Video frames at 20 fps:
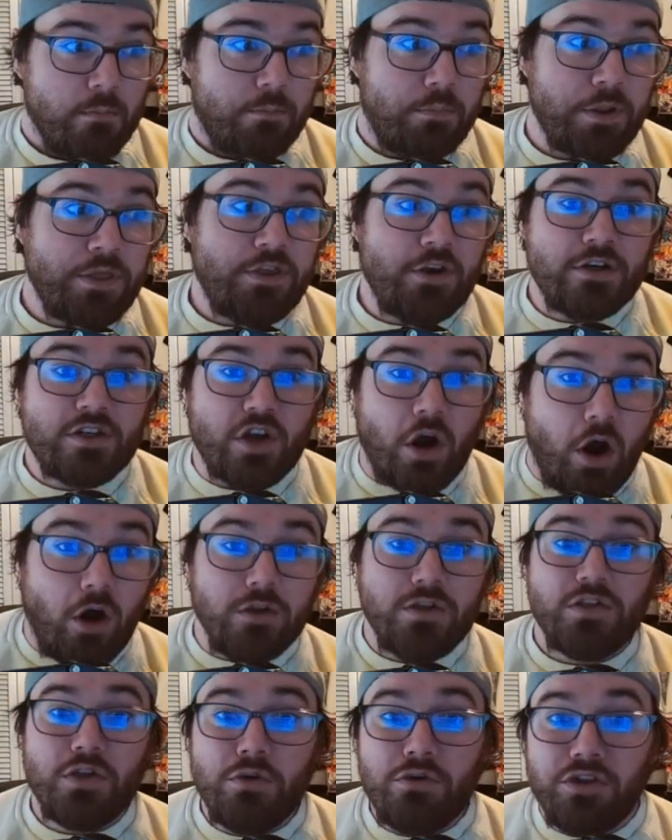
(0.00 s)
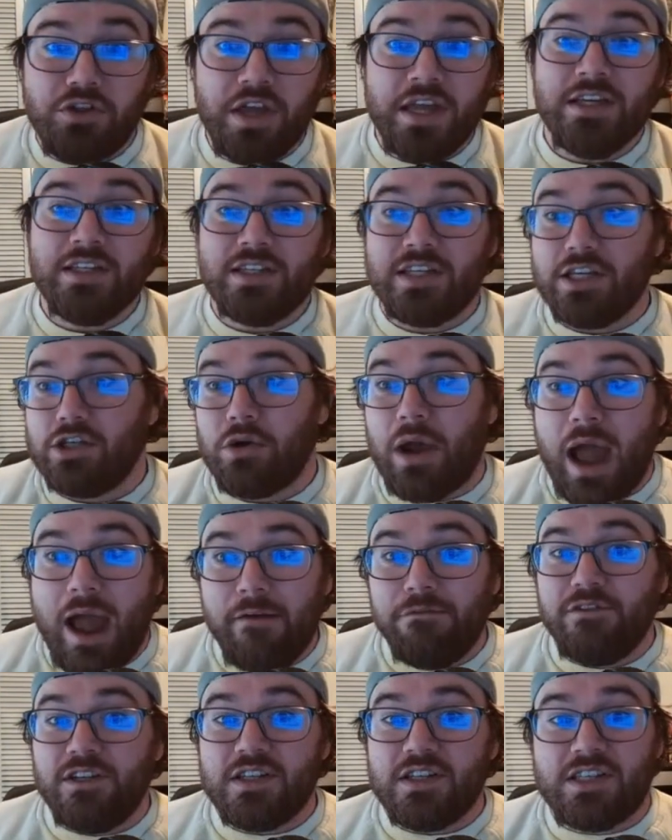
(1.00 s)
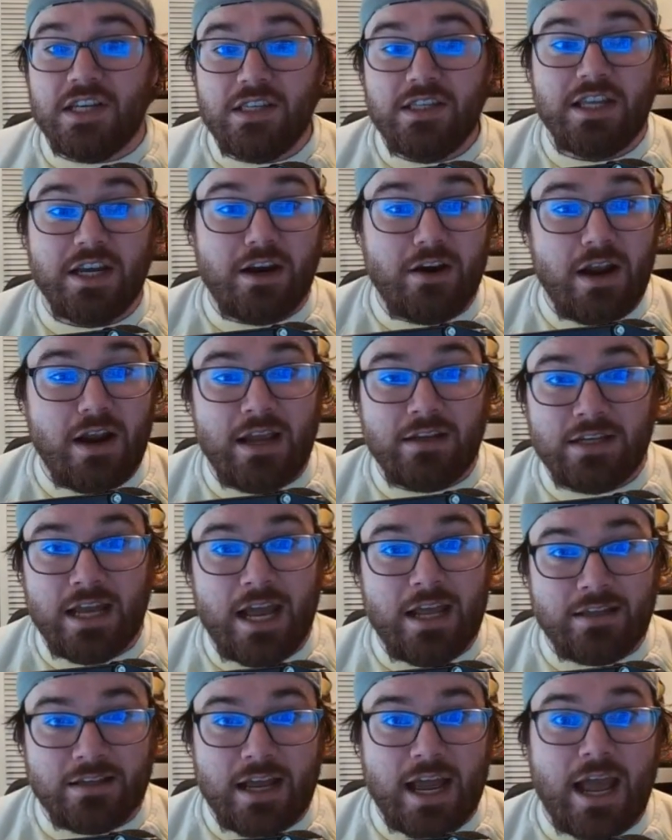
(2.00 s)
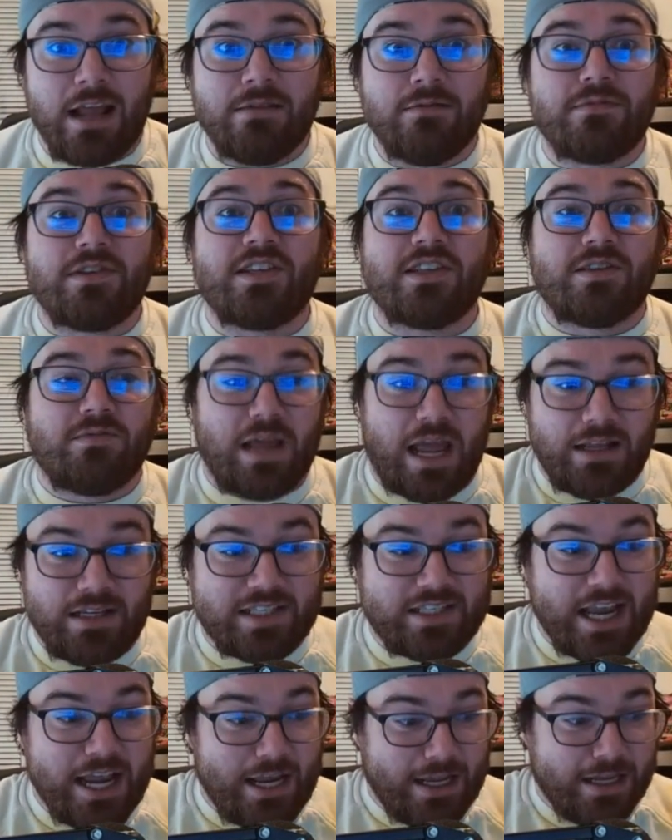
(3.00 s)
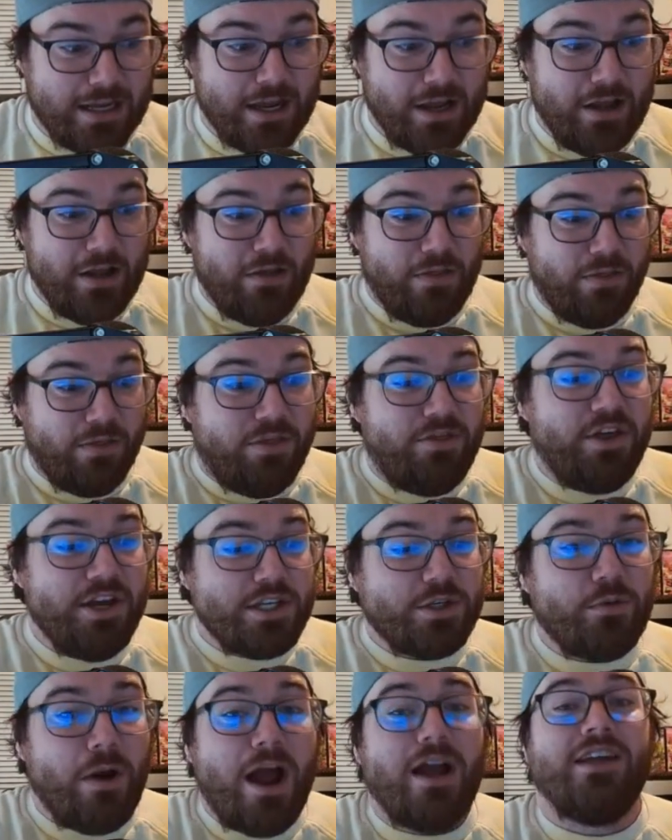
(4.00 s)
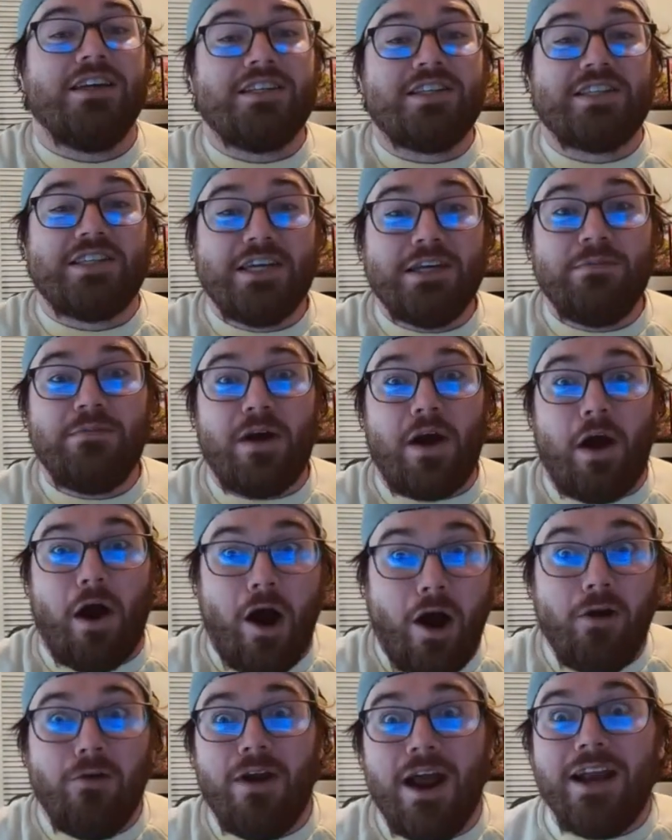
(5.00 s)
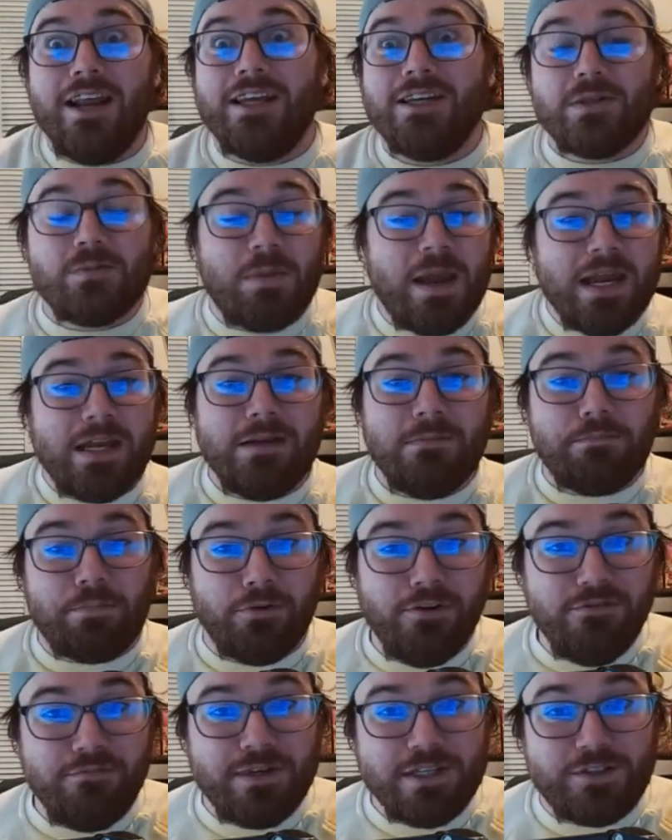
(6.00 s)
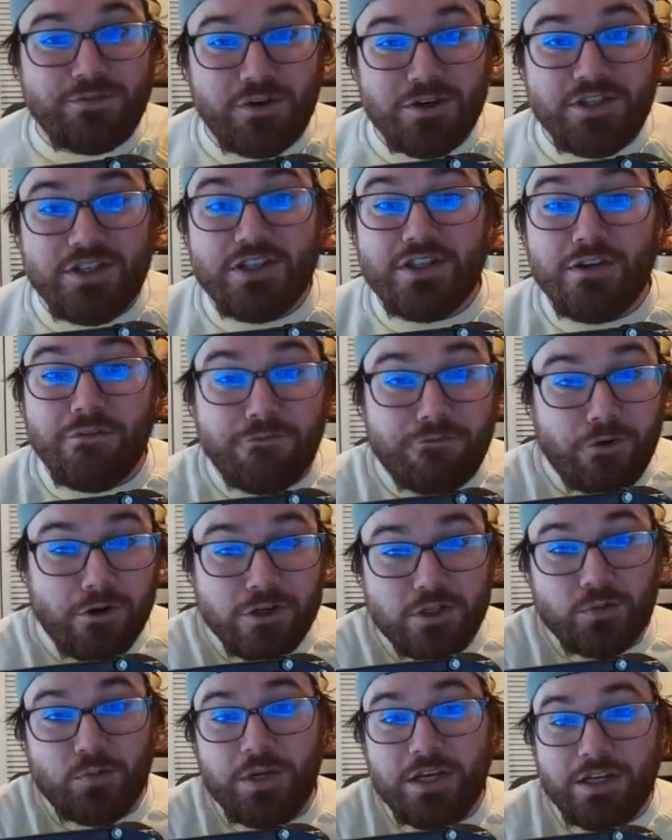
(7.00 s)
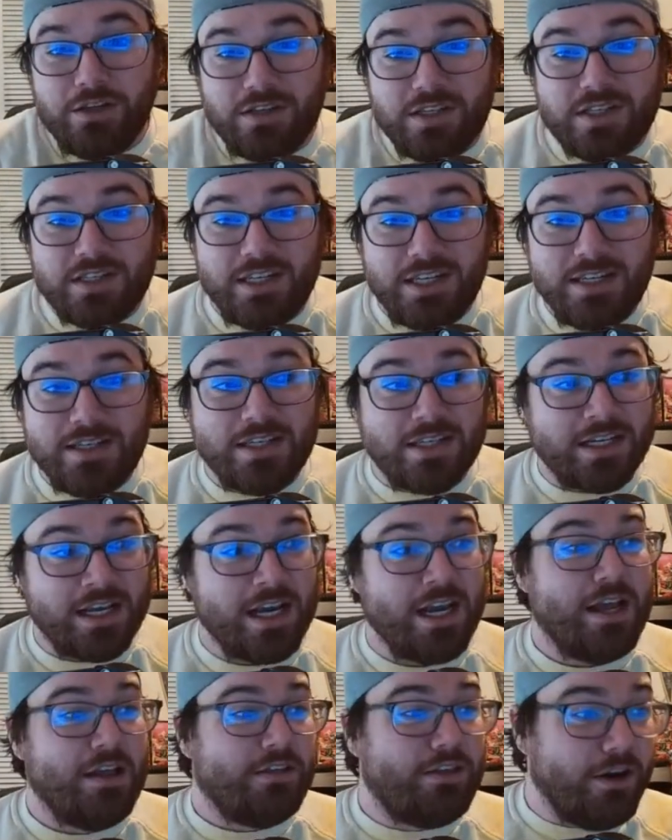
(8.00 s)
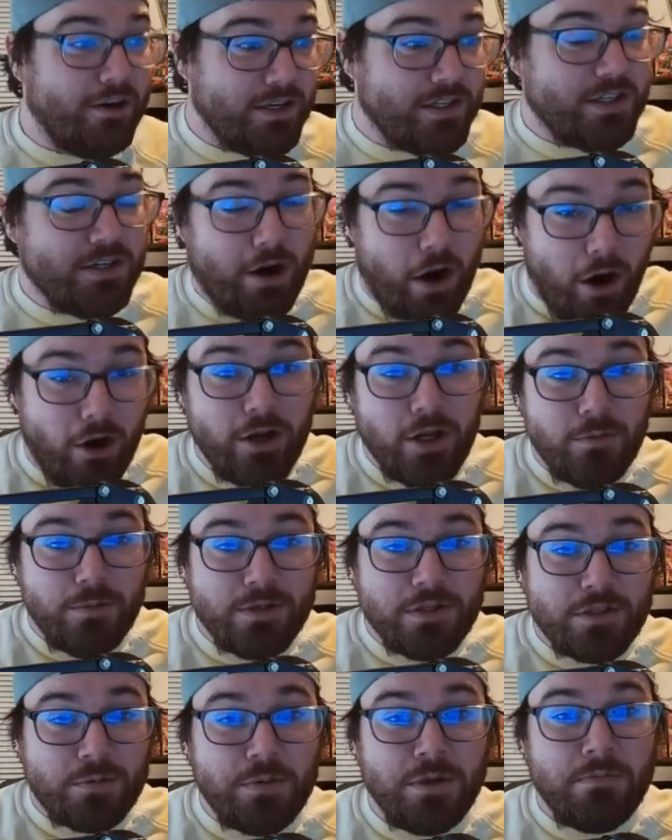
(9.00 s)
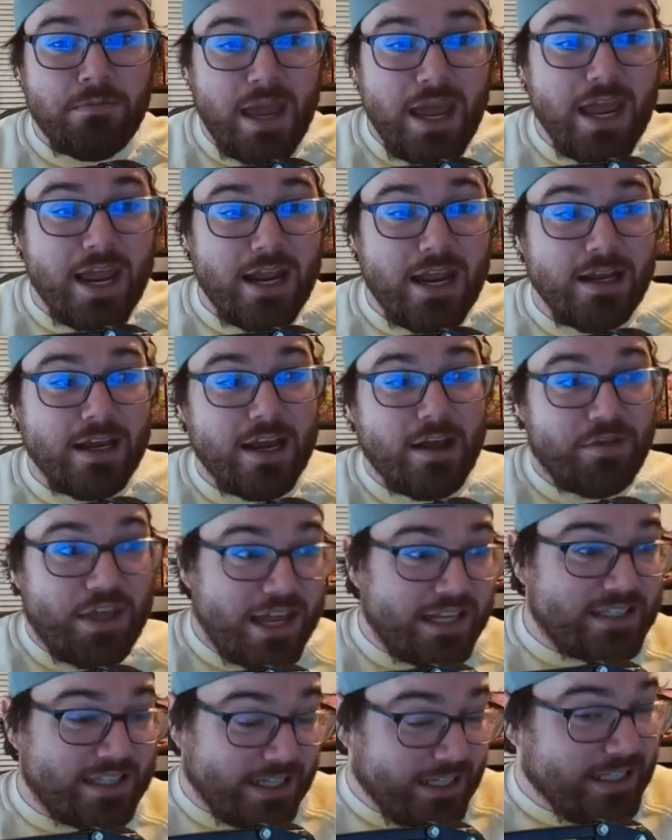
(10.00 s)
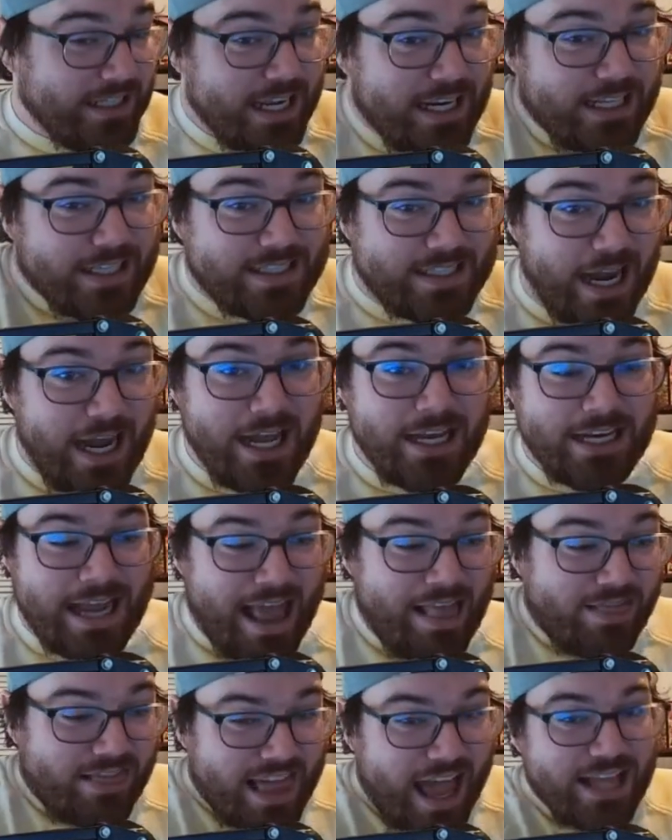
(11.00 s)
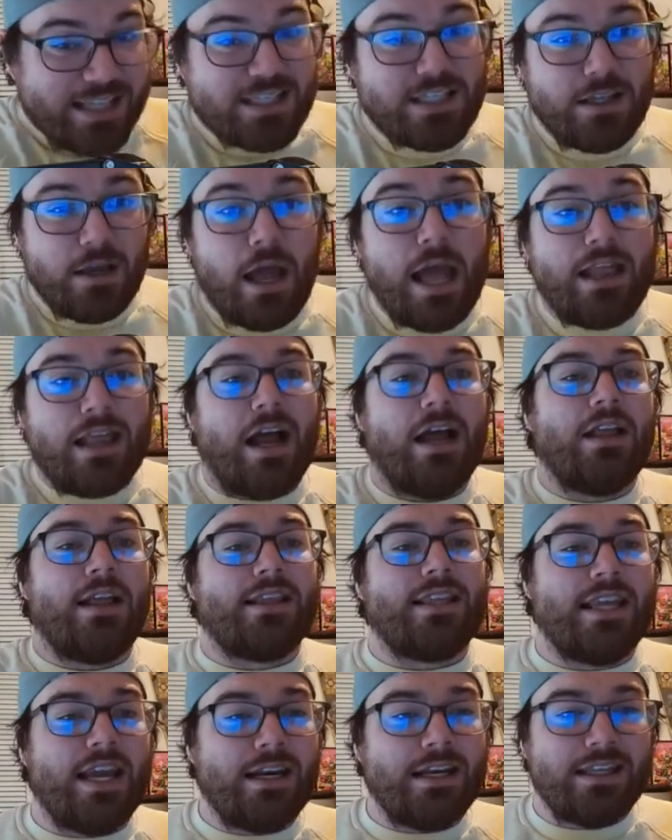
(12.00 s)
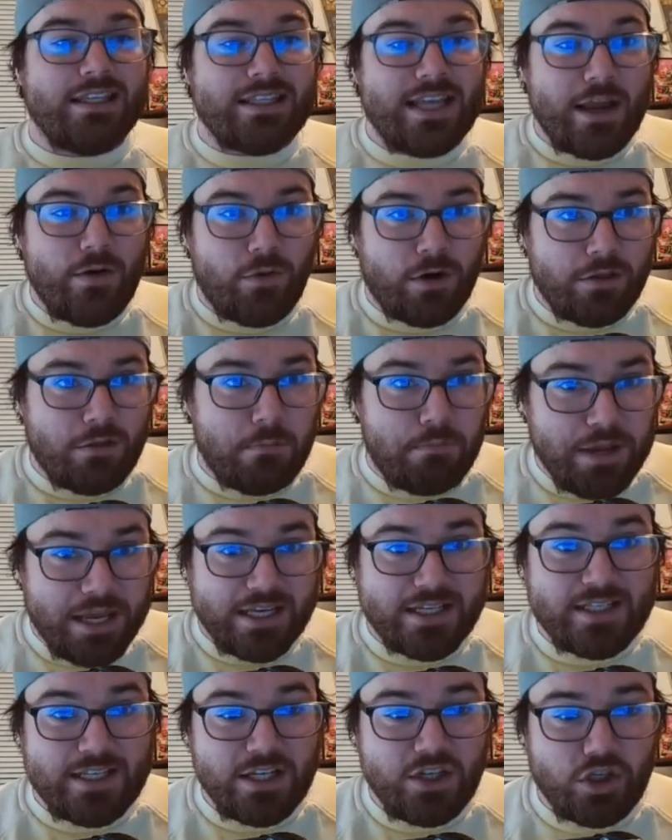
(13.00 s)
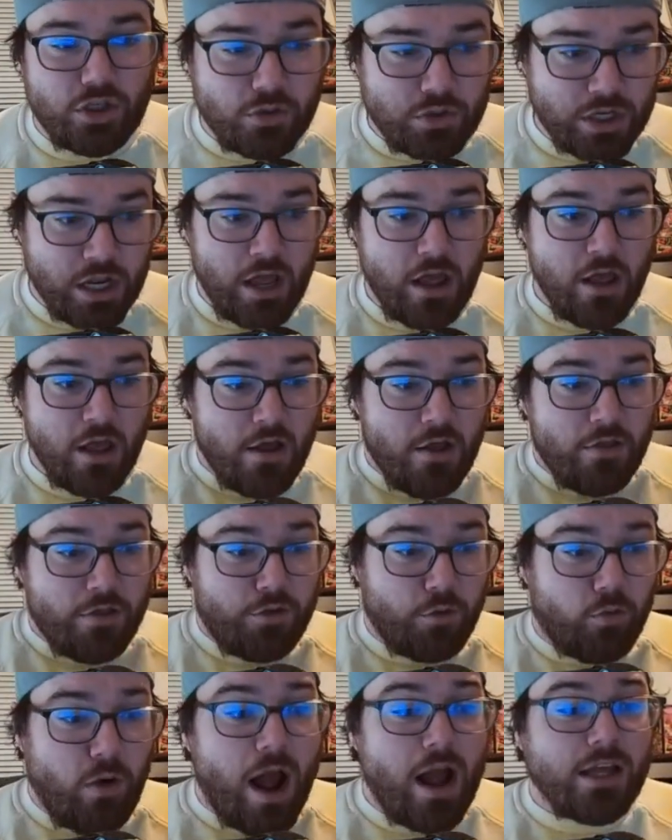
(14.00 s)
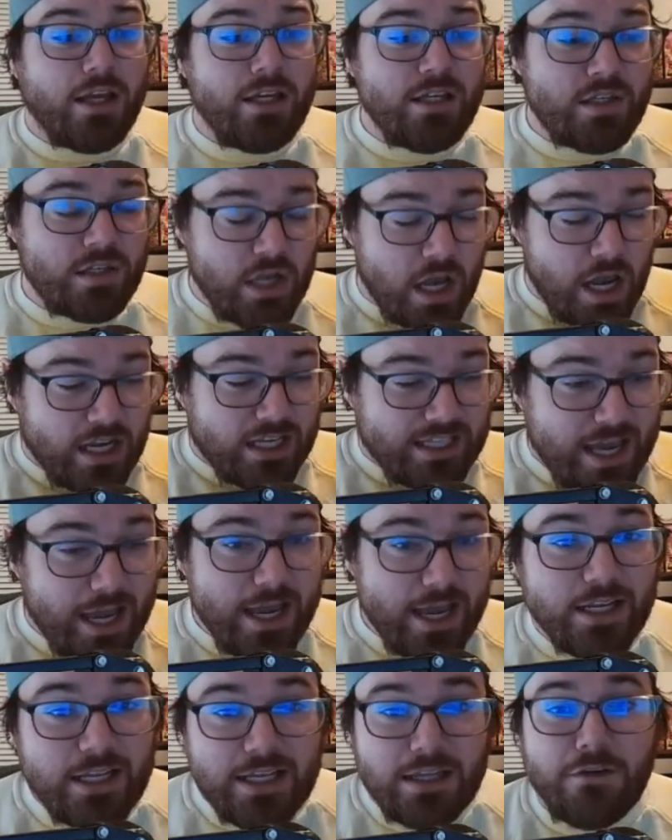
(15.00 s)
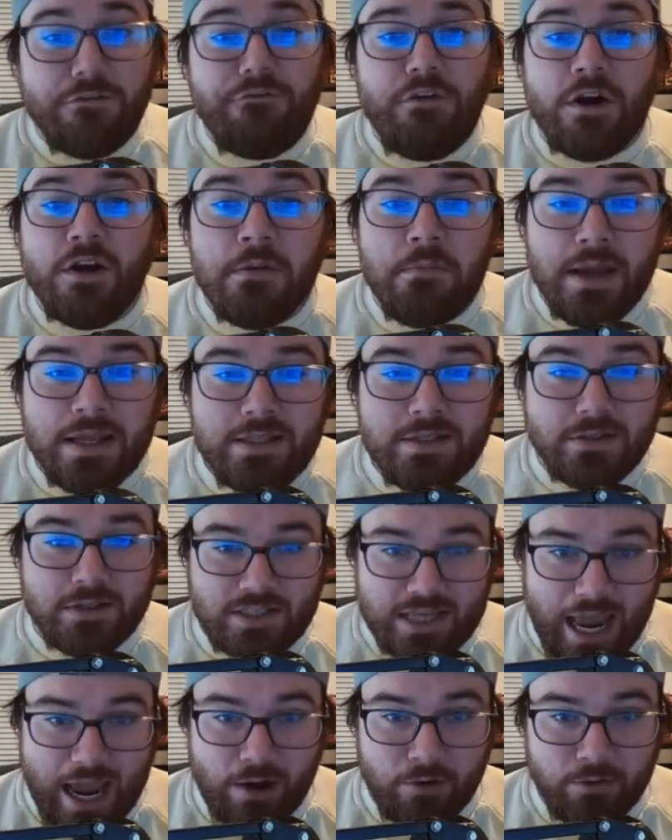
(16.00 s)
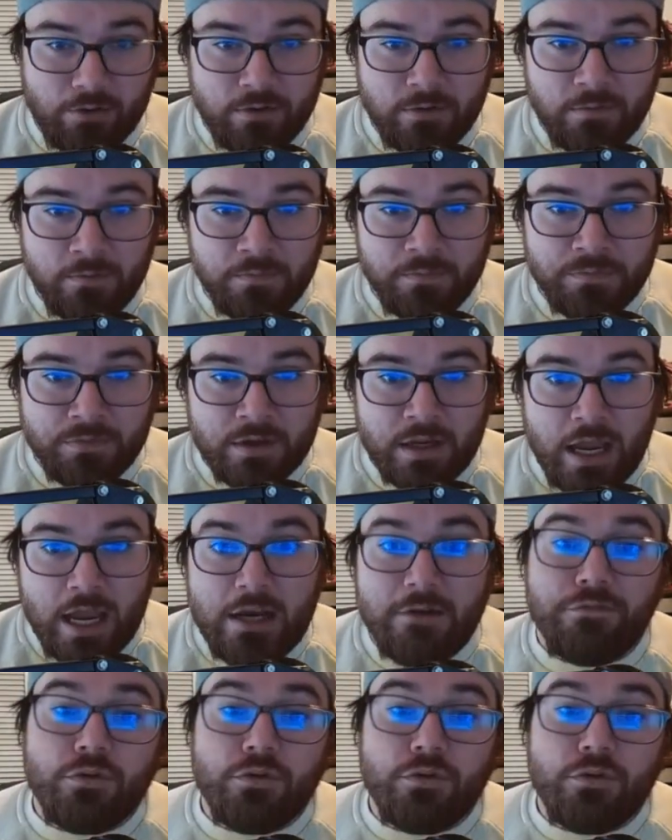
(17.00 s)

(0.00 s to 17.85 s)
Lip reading: But there's also things that you have to sit there and say, this Rockies team already has made improvements versus the first week of the season. There is an argument to be made. They didn't get it done. And that's at the end of the day, one of the biggest issues. The Rockies can't get the fundamentals down. And